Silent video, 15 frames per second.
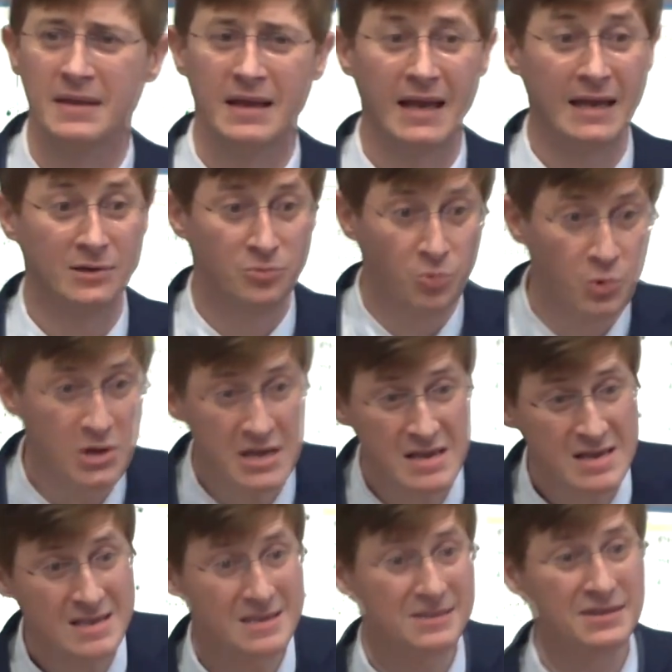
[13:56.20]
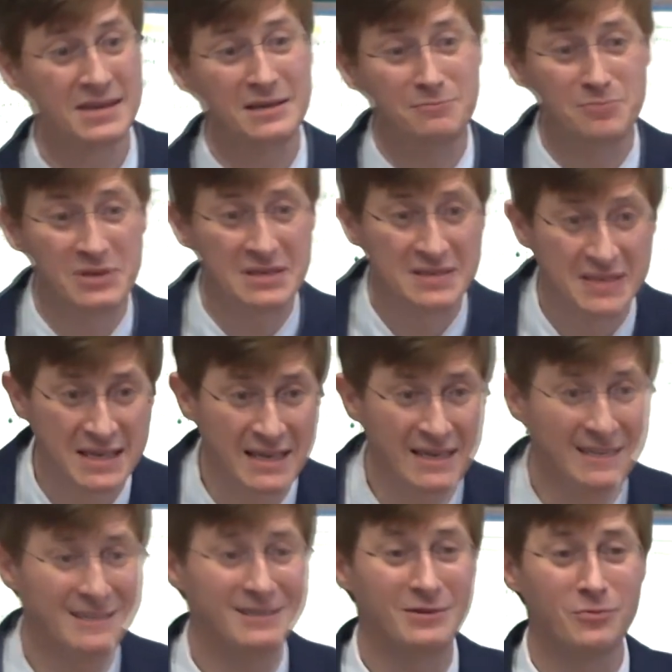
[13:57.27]
And we can
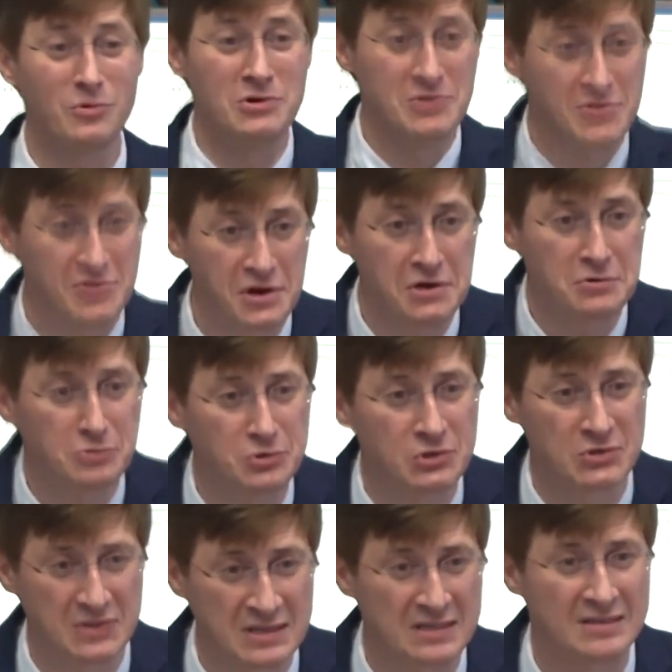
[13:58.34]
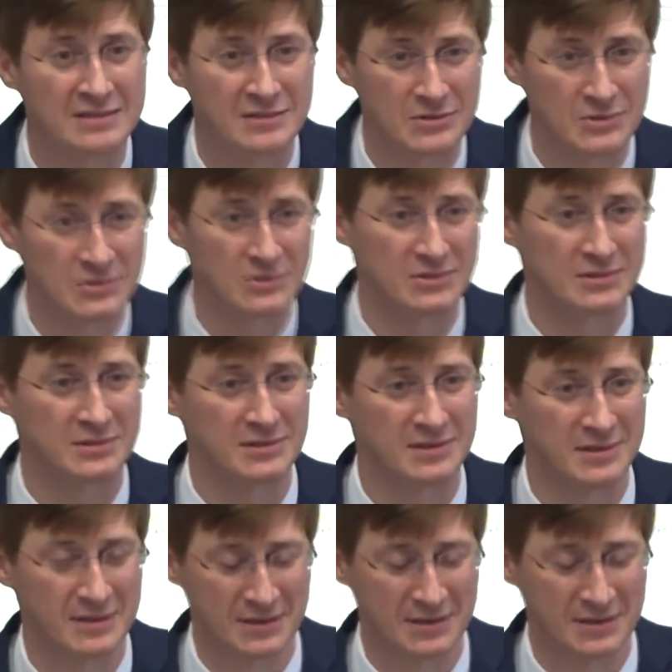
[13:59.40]
begin with those things